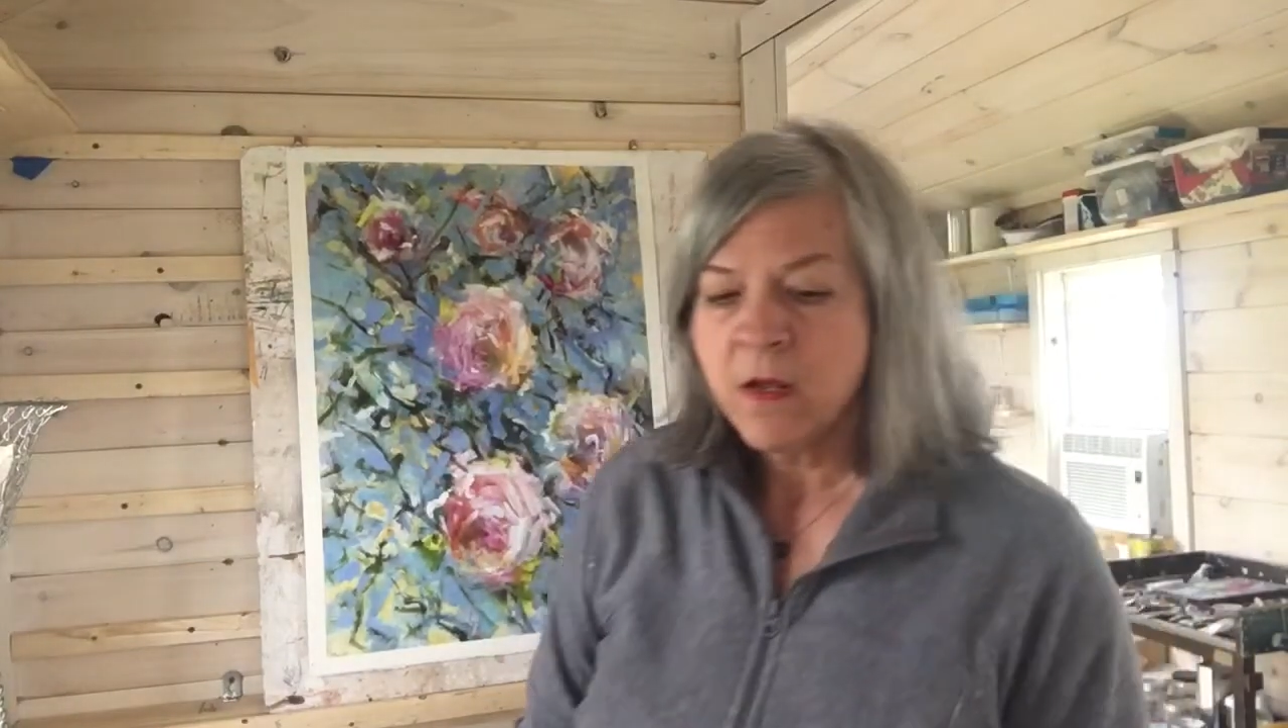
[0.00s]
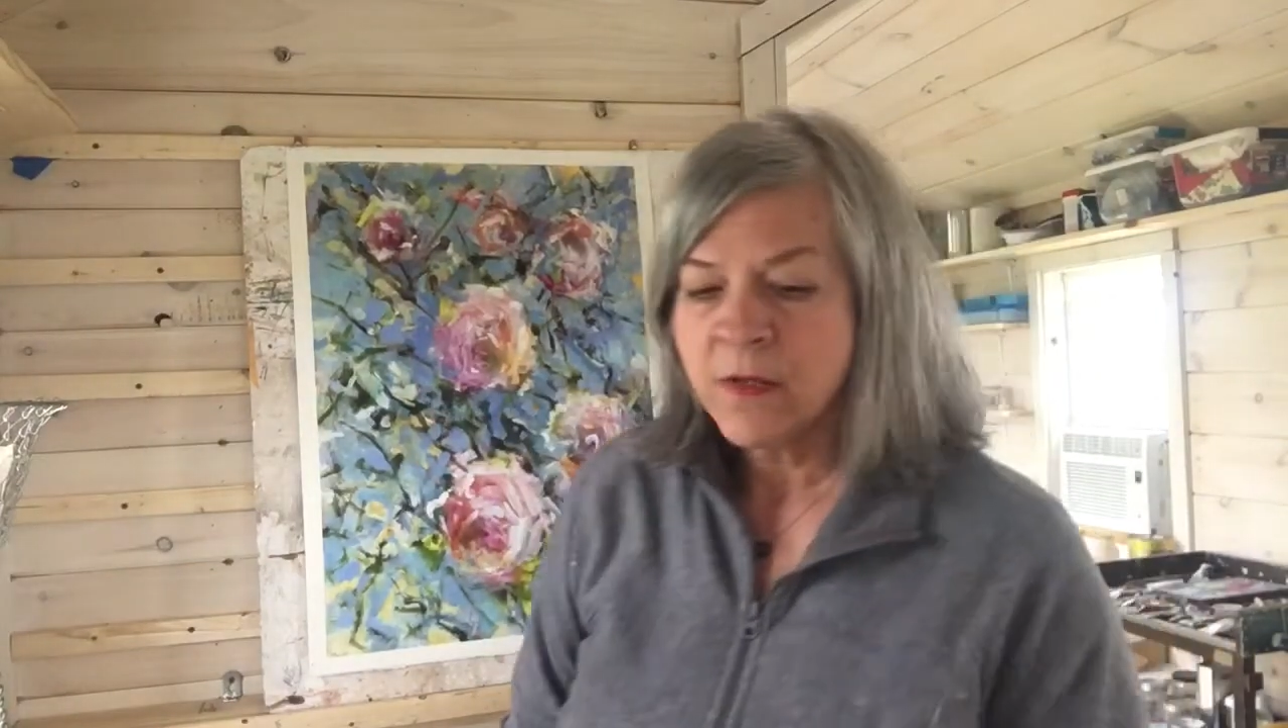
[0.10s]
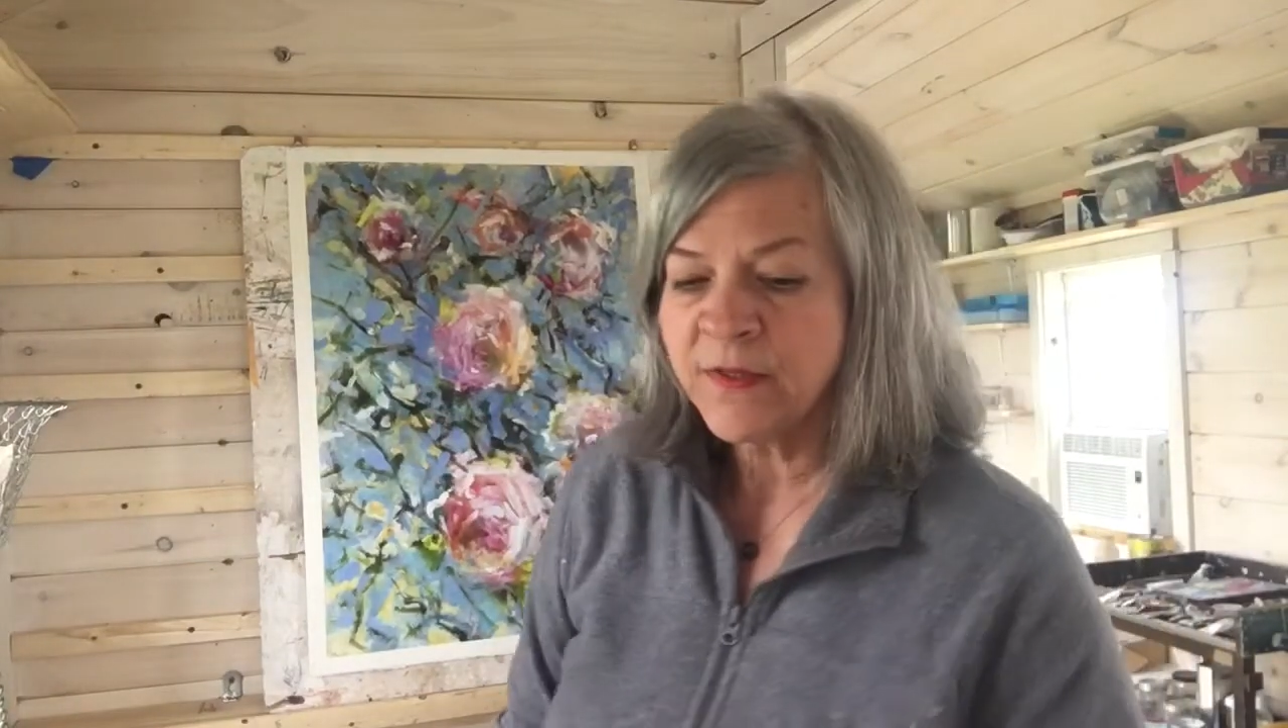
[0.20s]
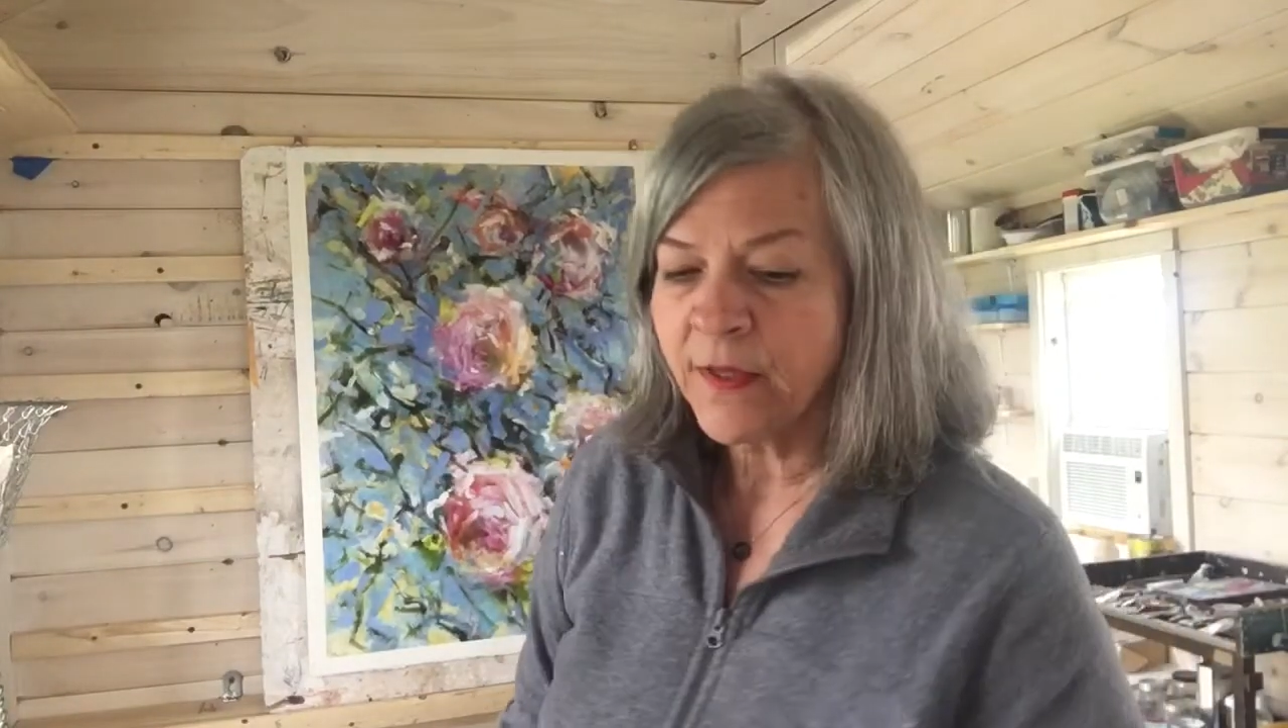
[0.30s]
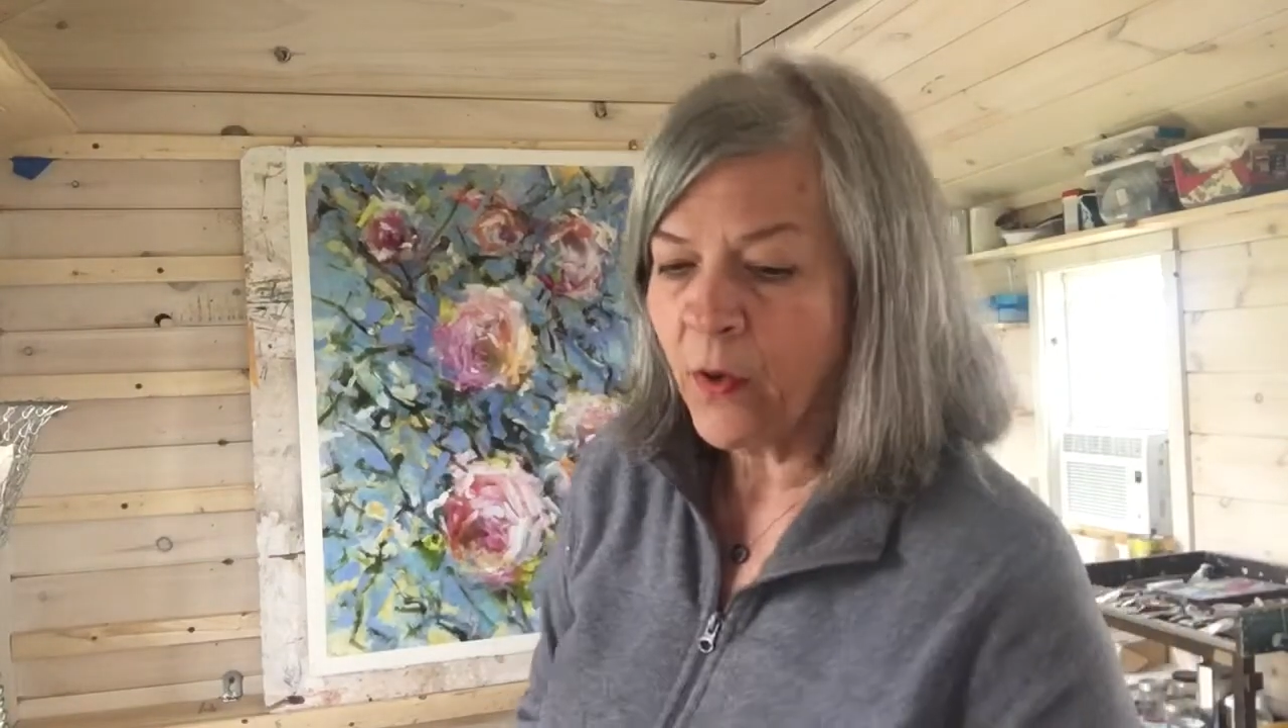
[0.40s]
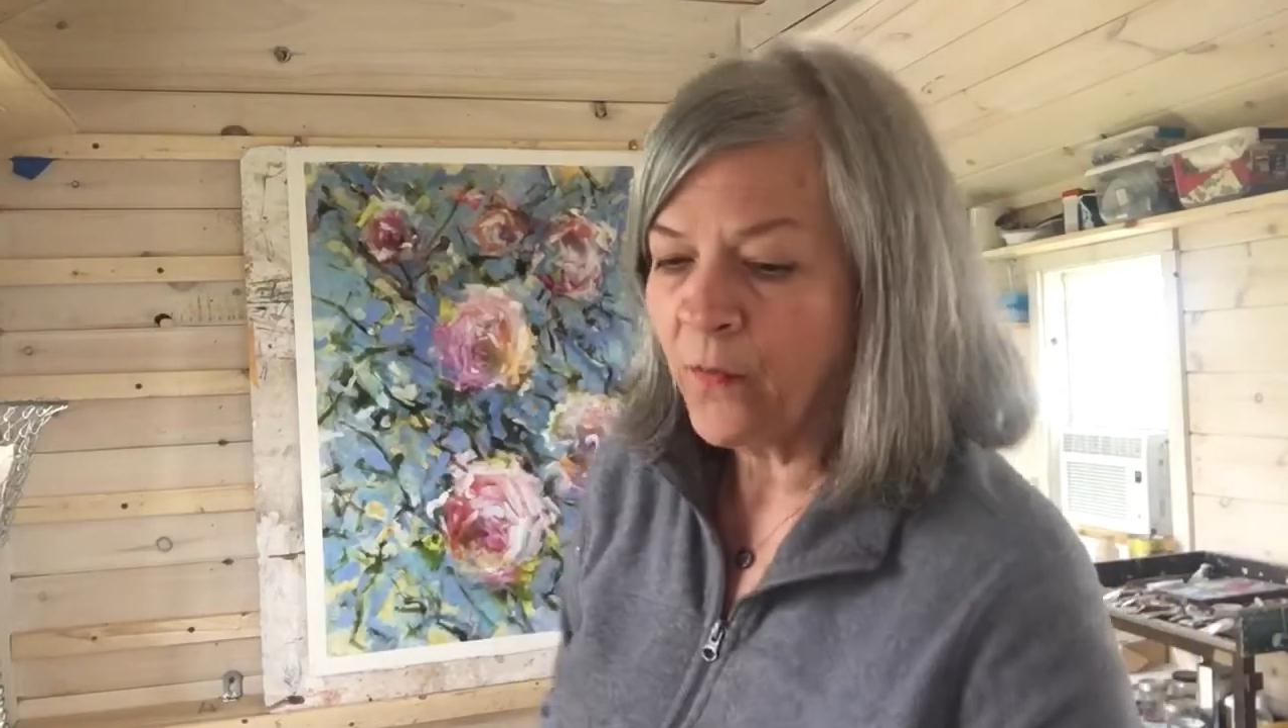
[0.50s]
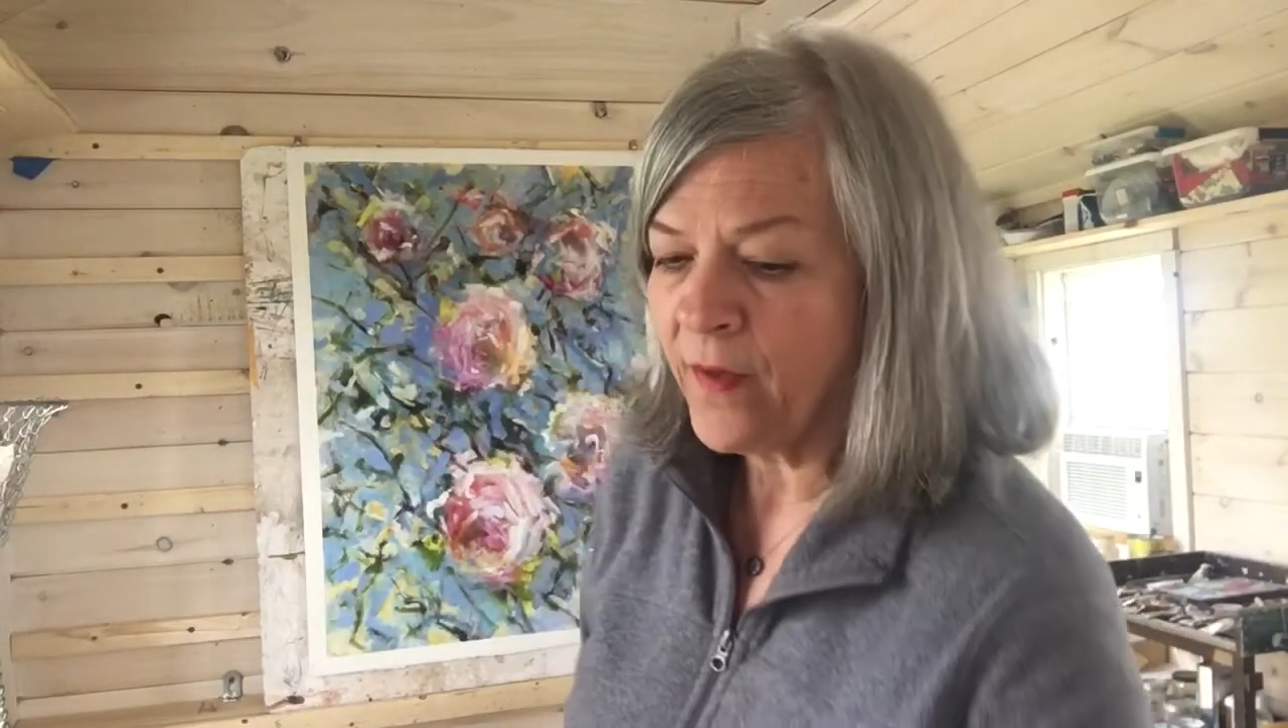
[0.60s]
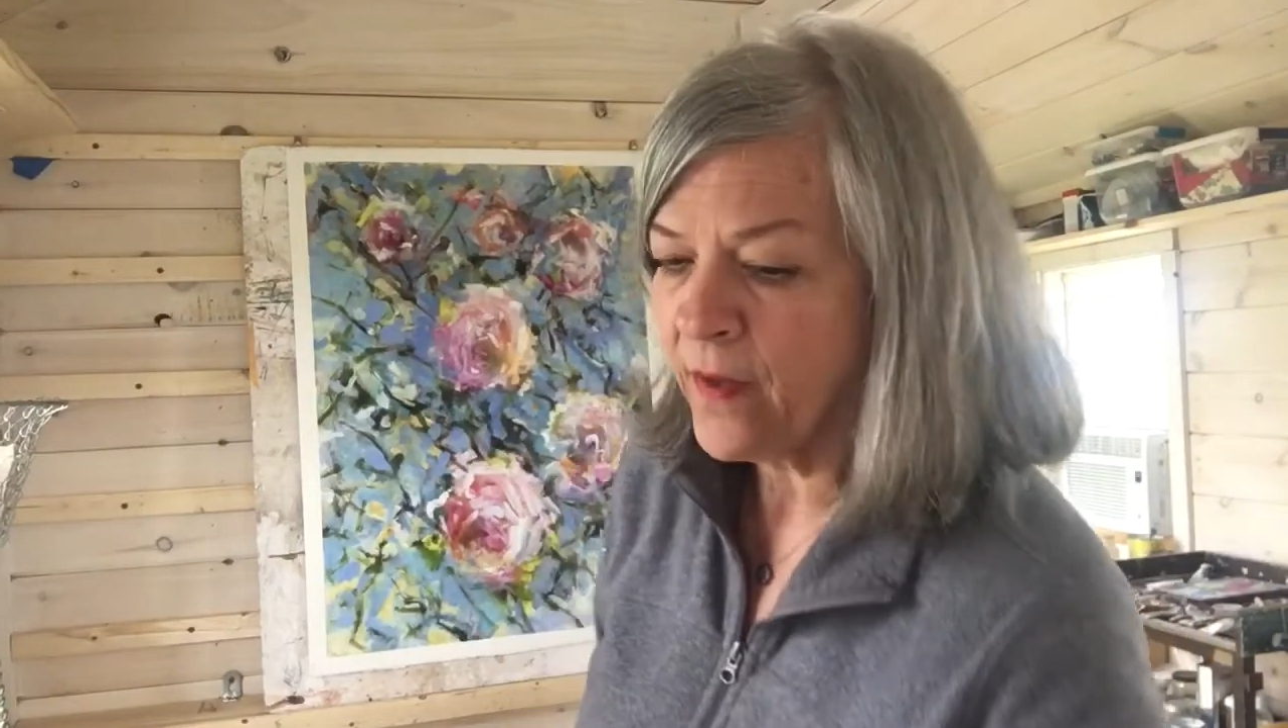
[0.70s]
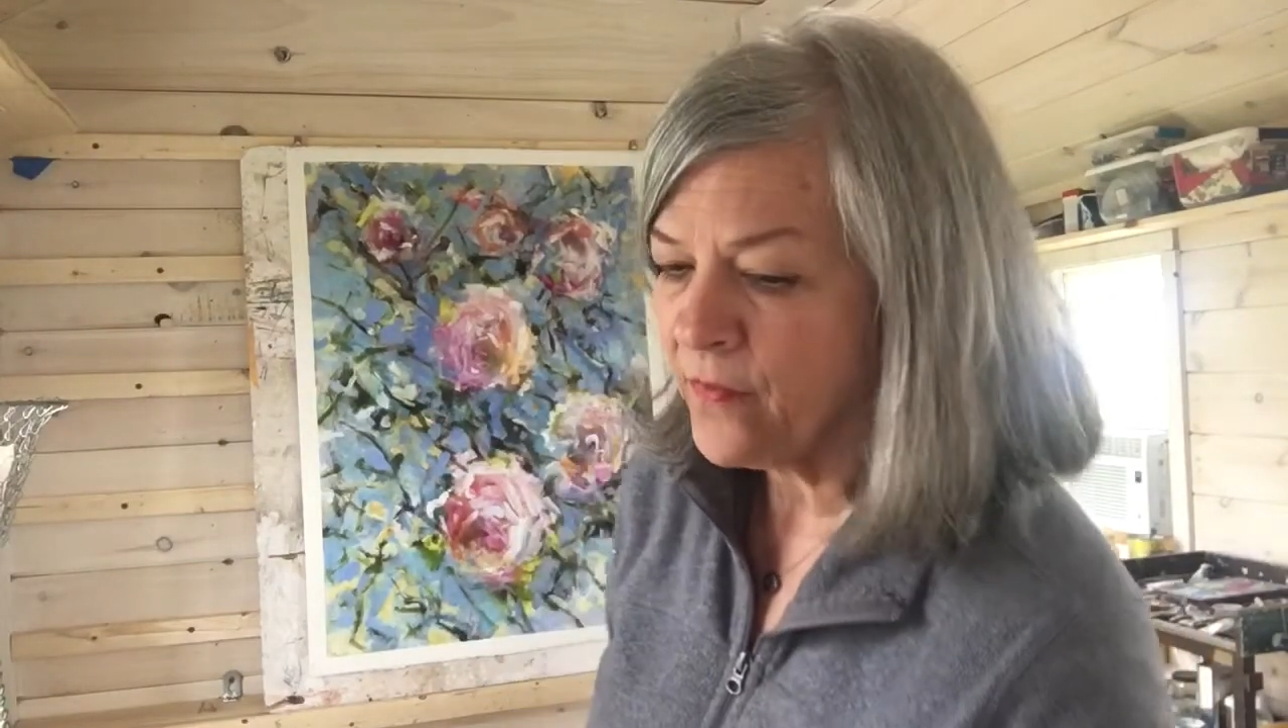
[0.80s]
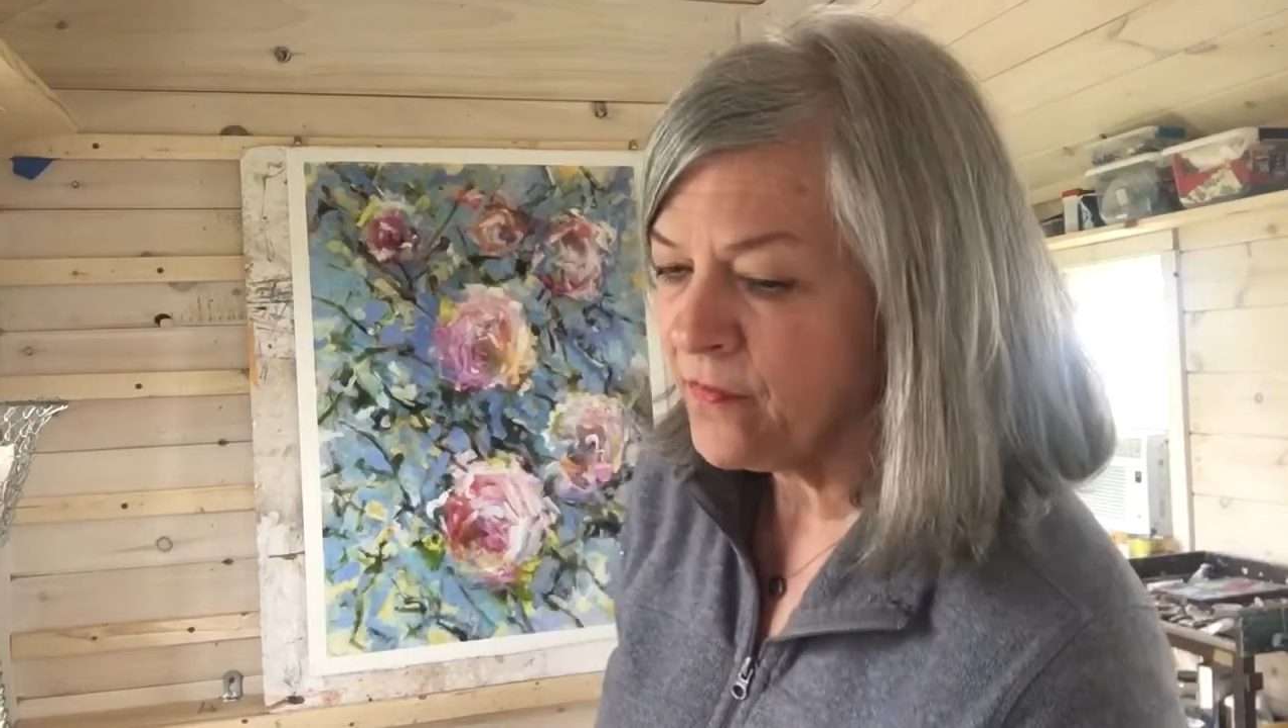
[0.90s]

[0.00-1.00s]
So the other